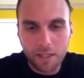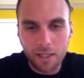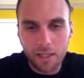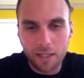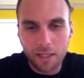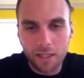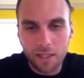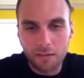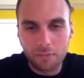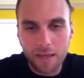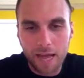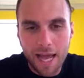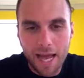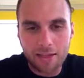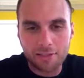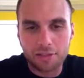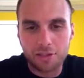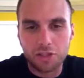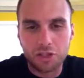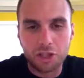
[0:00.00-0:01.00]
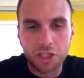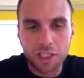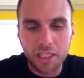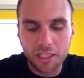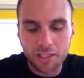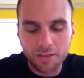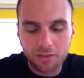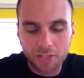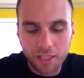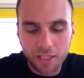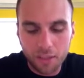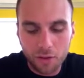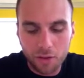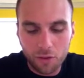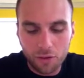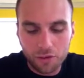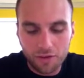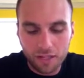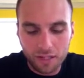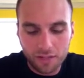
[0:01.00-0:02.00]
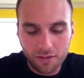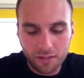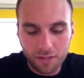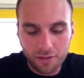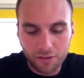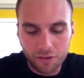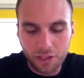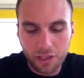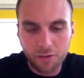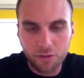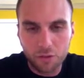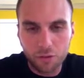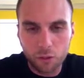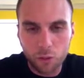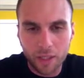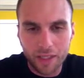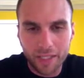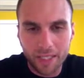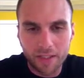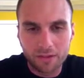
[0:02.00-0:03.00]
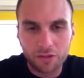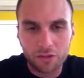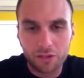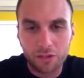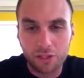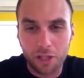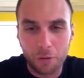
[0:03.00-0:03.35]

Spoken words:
Ask Jeeves, any of those things that give you quick answers